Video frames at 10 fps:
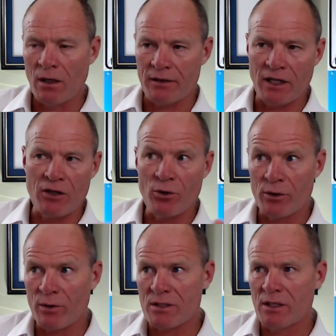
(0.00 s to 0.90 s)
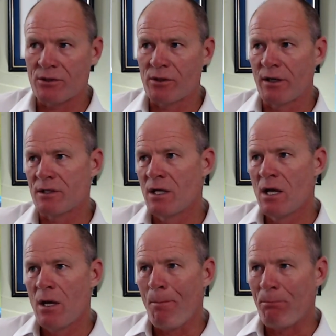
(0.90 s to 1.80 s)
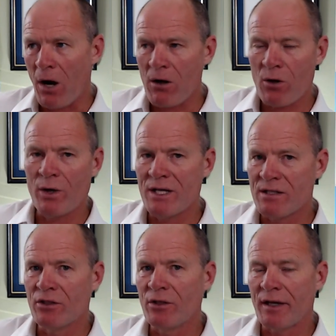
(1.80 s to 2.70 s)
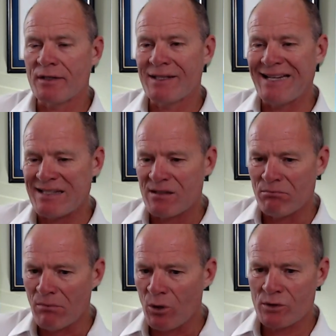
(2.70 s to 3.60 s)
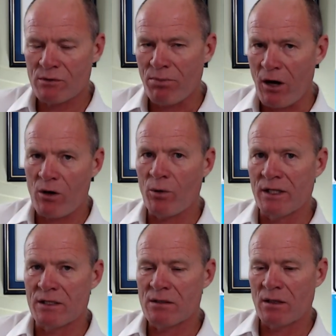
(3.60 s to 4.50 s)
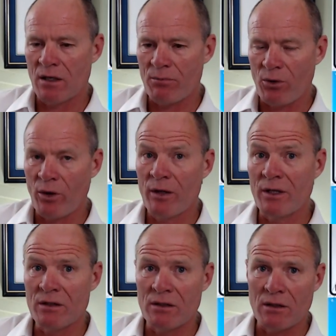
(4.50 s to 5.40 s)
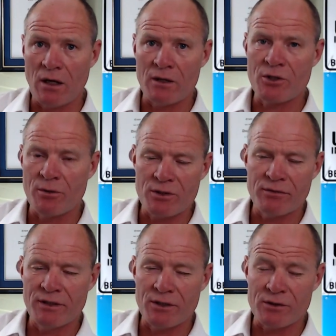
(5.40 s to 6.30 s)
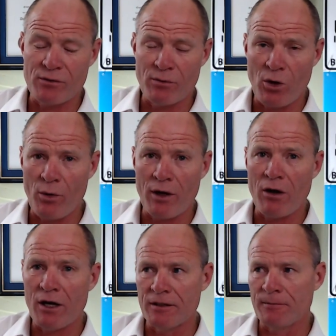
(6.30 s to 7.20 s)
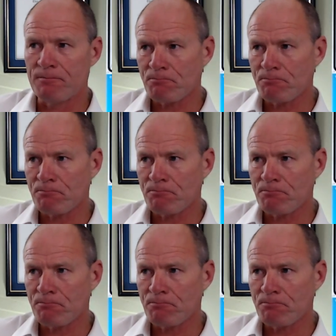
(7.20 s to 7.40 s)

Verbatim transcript: They can go into residential areas. Parkways in the United States. Most parkways prohibit large commercial vehicles from going on them.